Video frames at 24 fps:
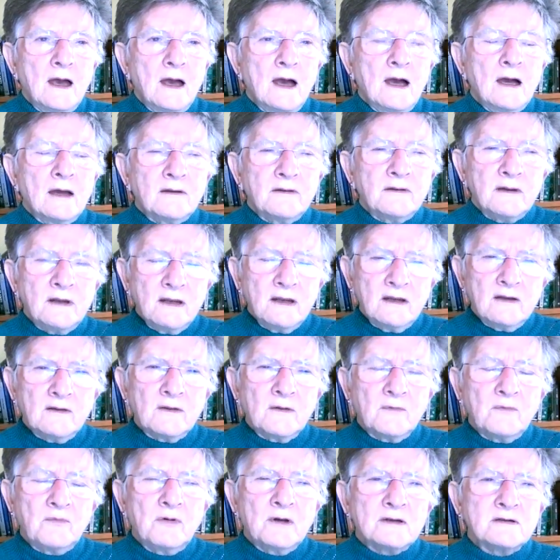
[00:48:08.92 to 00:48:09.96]
I think at
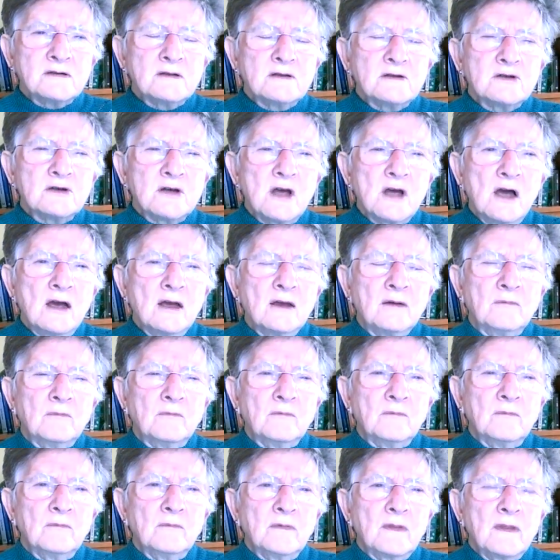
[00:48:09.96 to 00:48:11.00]
the present
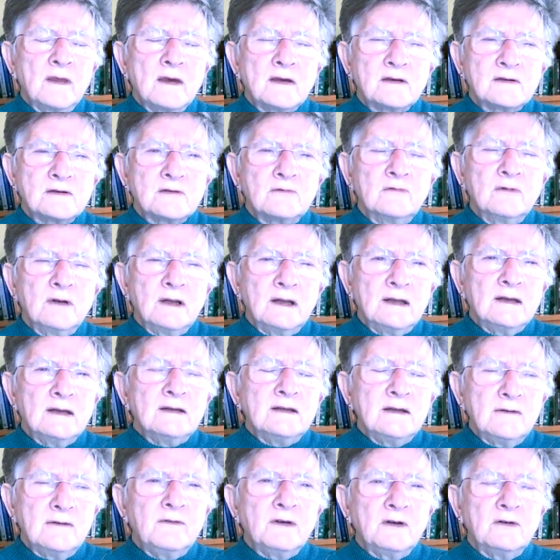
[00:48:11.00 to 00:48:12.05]
time, there's a really
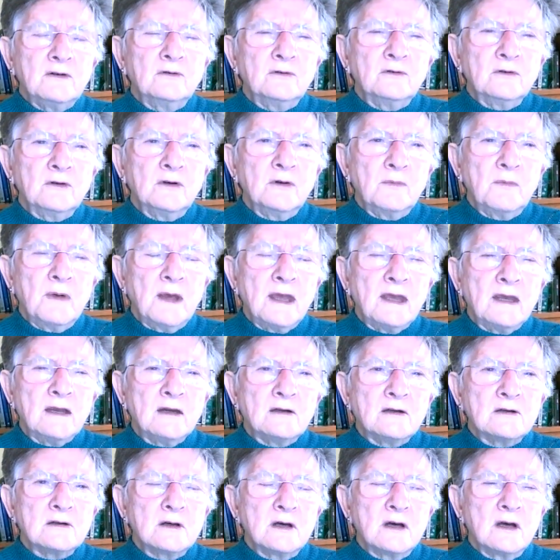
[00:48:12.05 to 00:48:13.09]
difficult
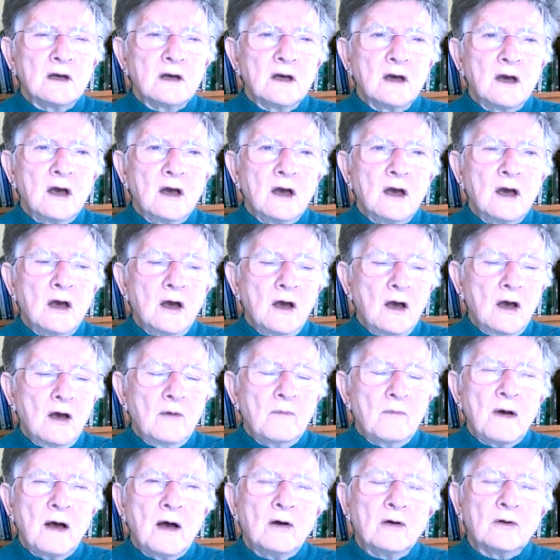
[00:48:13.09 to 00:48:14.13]
debate
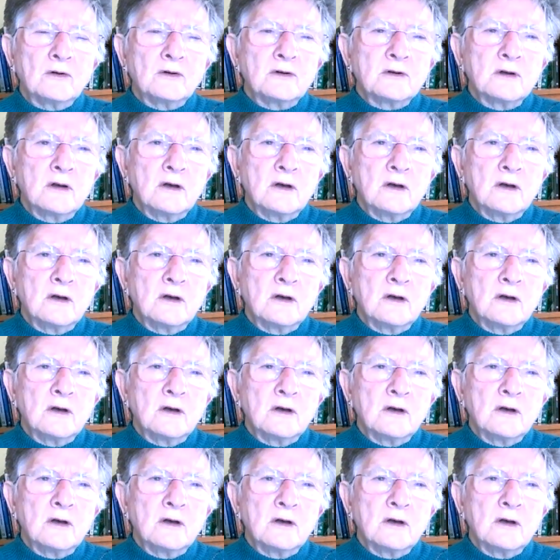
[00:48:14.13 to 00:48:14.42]
about